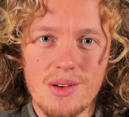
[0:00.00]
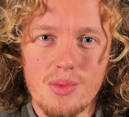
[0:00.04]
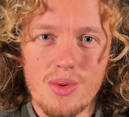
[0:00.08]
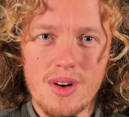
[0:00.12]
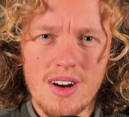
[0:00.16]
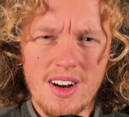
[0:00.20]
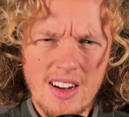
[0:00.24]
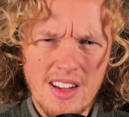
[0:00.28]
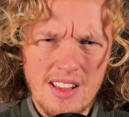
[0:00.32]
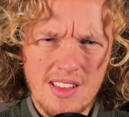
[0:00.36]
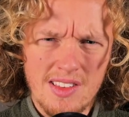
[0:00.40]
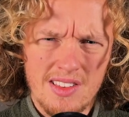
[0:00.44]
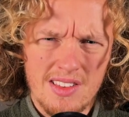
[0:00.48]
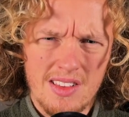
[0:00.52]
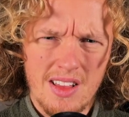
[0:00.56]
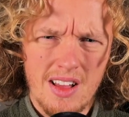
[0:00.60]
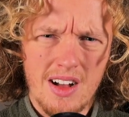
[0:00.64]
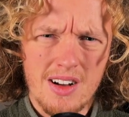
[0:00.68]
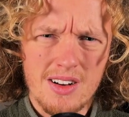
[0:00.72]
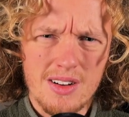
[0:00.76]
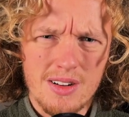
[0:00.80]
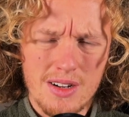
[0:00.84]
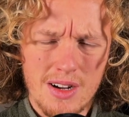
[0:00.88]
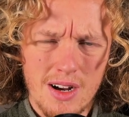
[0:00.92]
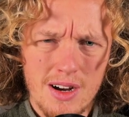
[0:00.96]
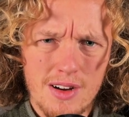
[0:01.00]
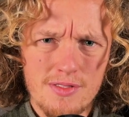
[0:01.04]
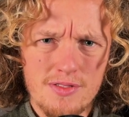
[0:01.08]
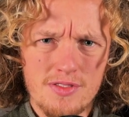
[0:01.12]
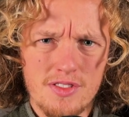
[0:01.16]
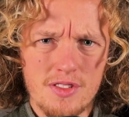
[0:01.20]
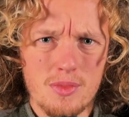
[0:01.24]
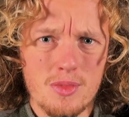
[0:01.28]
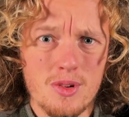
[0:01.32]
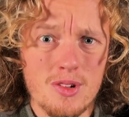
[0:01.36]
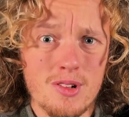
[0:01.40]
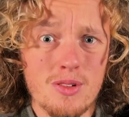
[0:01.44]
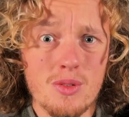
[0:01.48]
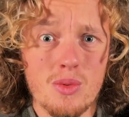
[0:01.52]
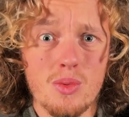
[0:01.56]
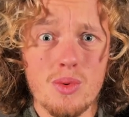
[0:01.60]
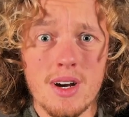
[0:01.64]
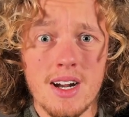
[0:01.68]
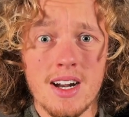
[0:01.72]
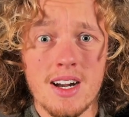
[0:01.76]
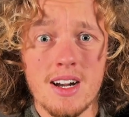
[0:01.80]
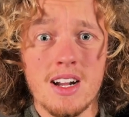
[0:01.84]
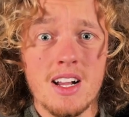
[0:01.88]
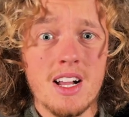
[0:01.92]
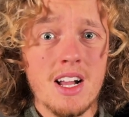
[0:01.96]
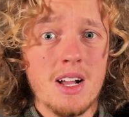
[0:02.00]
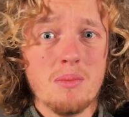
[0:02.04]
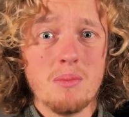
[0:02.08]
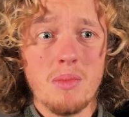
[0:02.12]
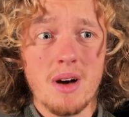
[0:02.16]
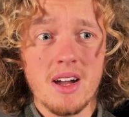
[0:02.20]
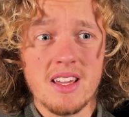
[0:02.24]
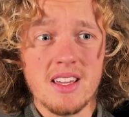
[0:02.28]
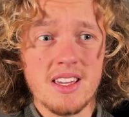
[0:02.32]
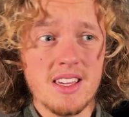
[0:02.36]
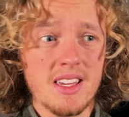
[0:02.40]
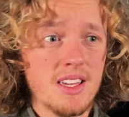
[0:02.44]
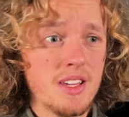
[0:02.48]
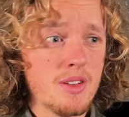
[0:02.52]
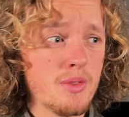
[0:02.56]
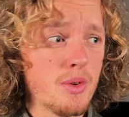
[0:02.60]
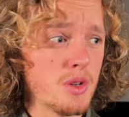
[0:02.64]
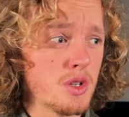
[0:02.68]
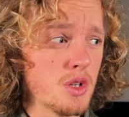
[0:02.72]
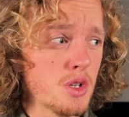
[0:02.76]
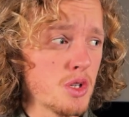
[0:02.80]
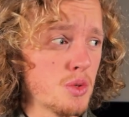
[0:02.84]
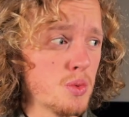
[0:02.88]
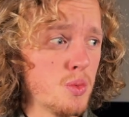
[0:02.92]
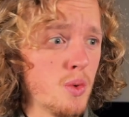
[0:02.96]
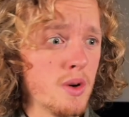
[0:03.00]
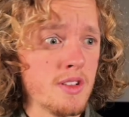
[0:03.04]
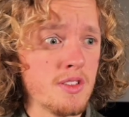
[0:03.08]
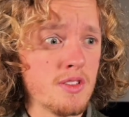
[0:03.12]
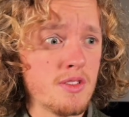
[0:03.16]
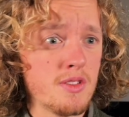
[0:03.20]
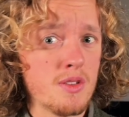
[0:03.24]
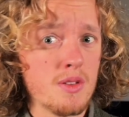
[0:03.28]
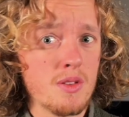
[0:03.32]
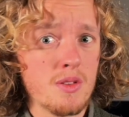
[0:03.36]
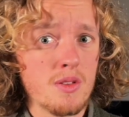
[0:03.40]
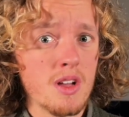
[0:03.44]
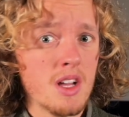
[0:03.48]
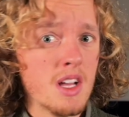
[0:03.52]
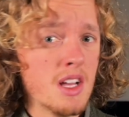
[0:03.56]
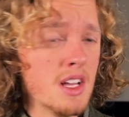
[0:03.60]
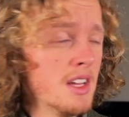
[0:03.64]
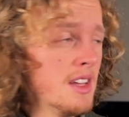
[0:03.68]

where it's uncomfortable, where my ego just wants to